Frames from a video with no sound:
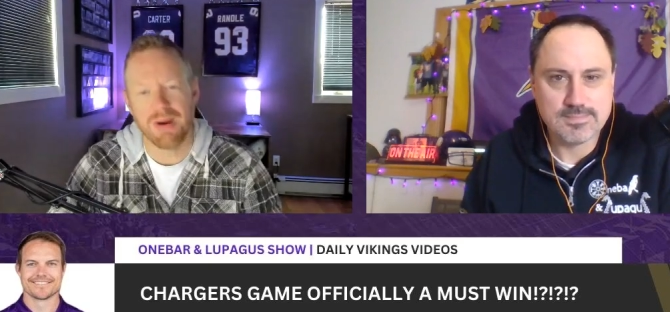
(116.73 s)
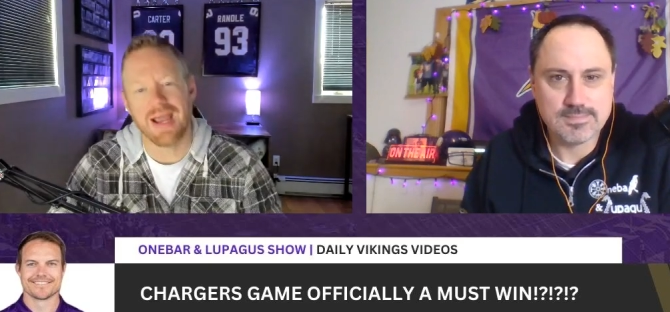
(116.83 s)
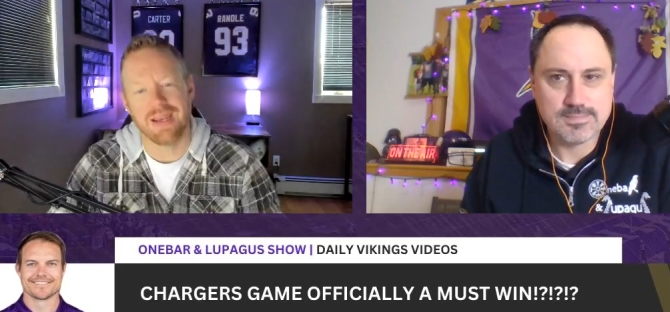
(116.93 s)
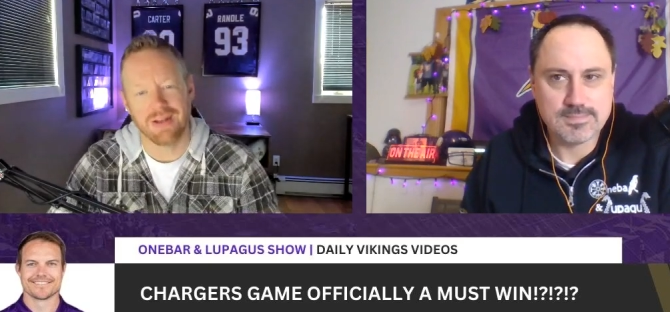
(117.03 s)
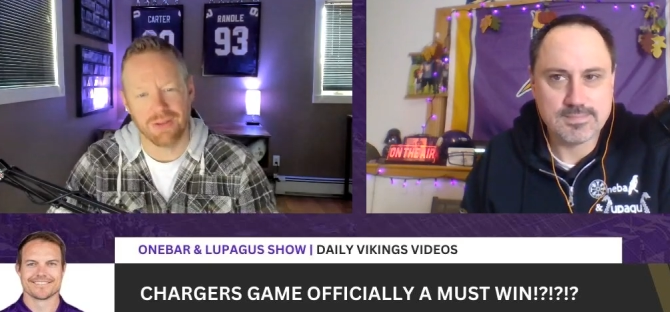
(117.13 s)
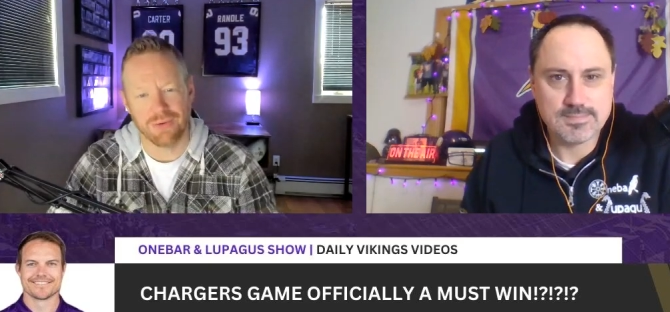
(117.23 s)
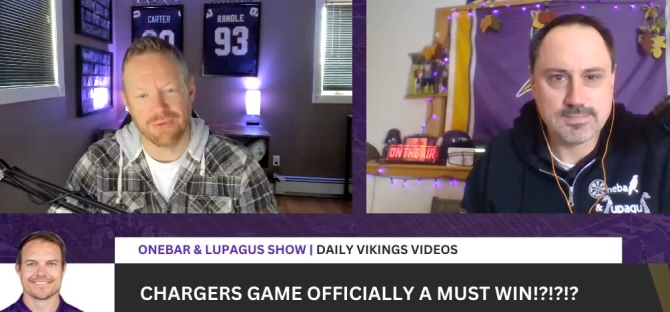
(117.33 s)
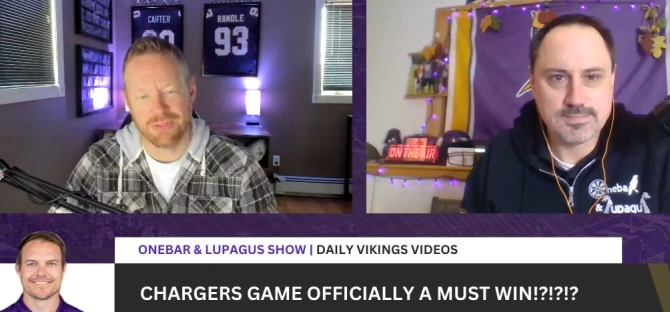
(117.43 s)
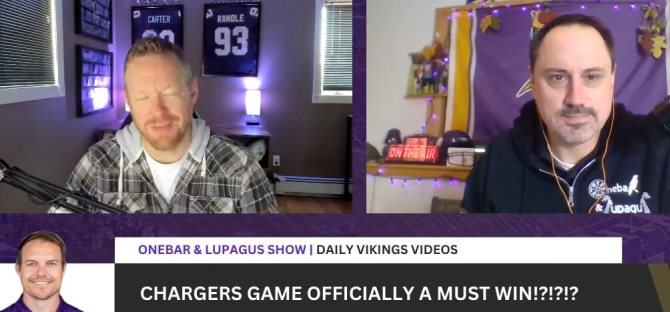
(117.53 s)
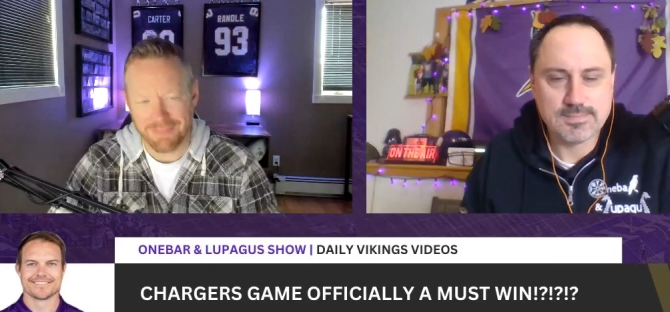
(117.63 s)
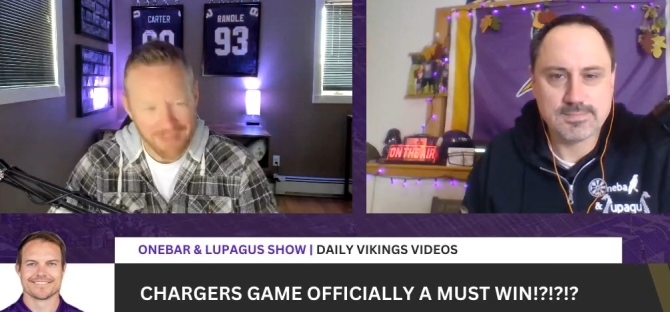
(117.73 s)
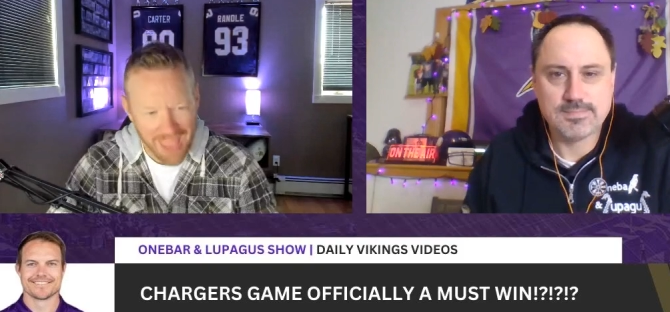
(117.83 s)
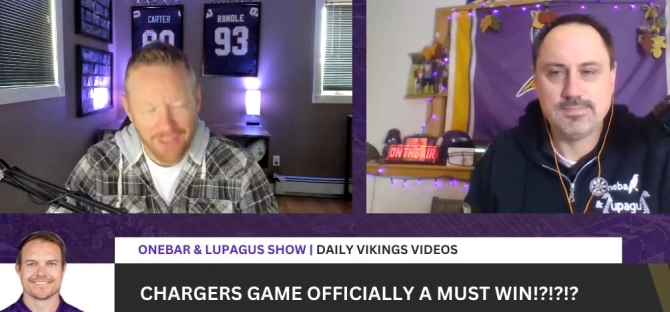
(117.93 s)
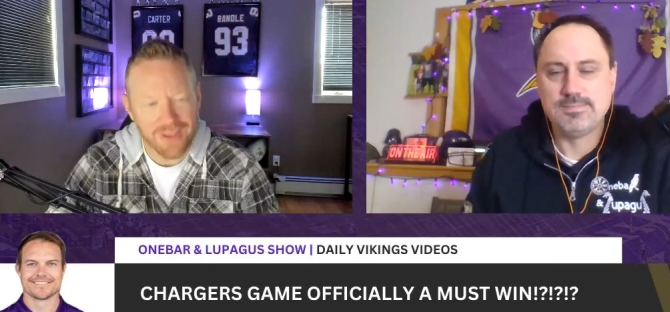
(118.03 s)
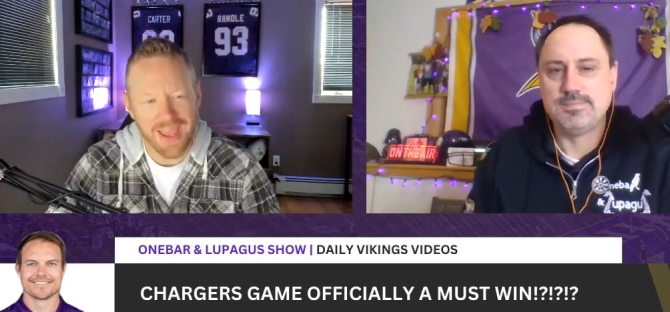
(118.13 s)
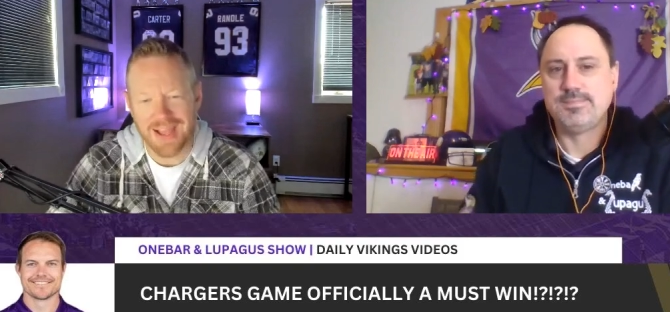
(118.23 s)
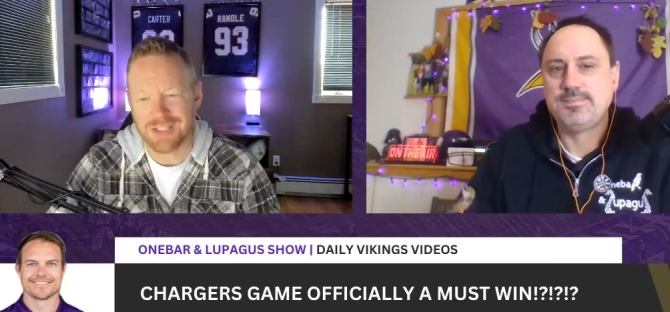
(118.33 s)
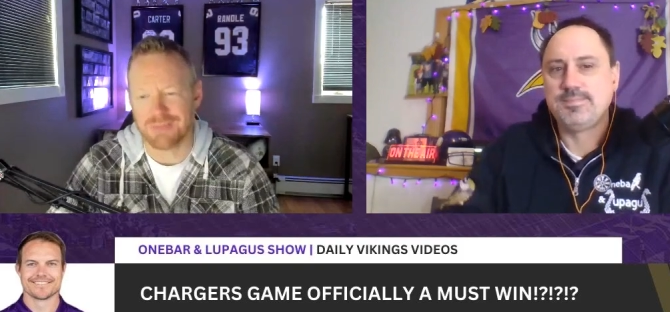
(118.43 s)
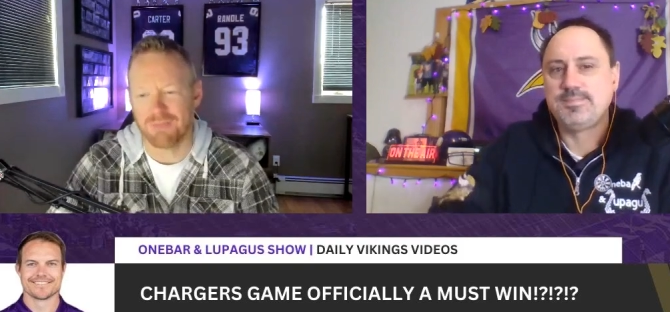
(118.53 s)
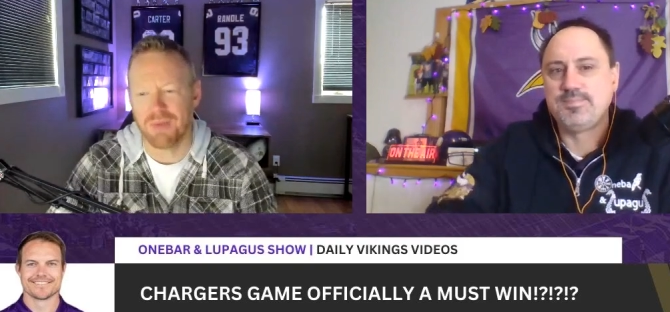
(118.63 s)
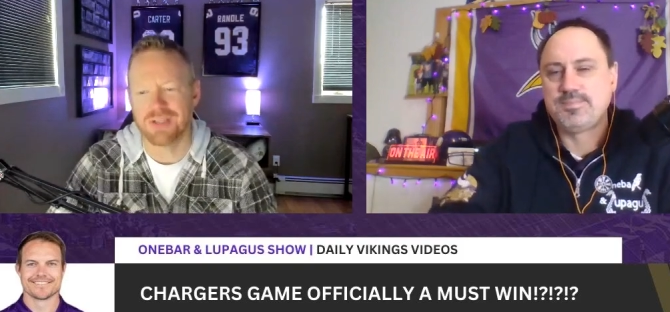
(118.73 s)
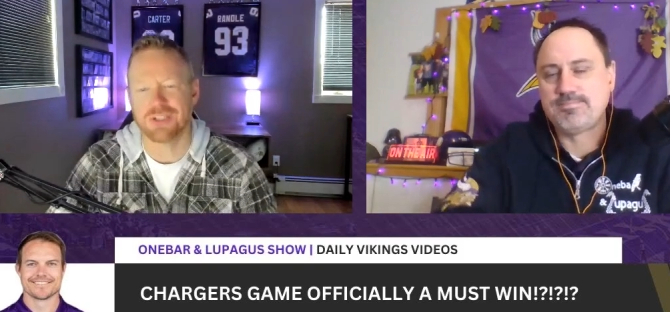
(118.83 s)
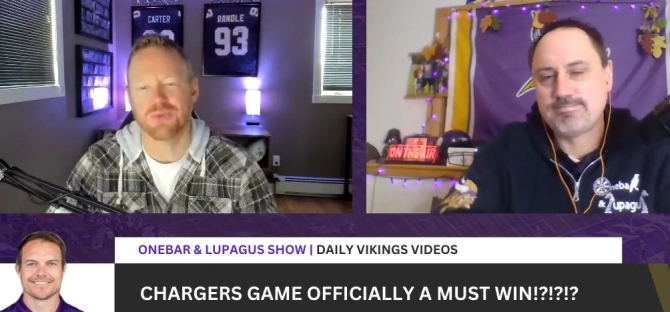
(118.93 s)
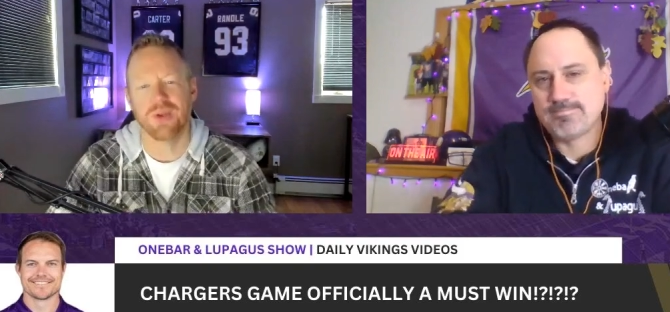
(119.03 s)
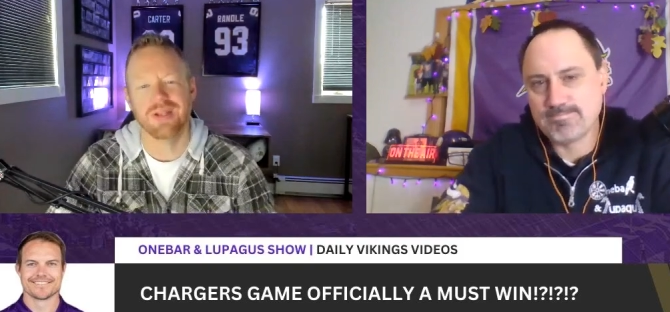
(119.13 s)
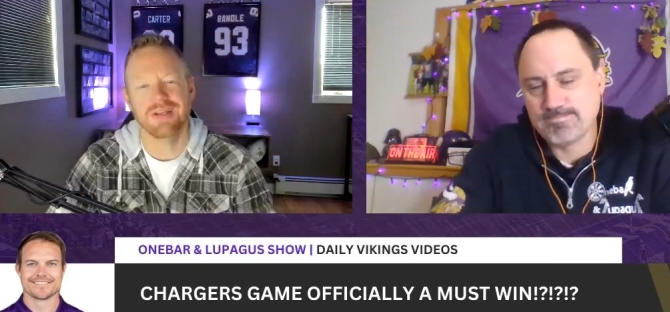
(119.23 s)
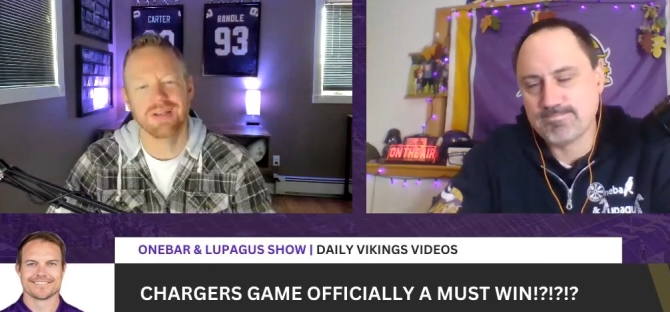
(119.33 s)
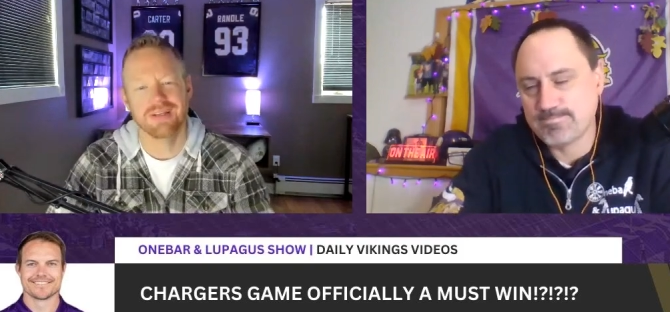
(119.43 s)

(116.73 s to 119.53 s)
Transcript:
Speaker 1: into those, hell yeah, it's a must win.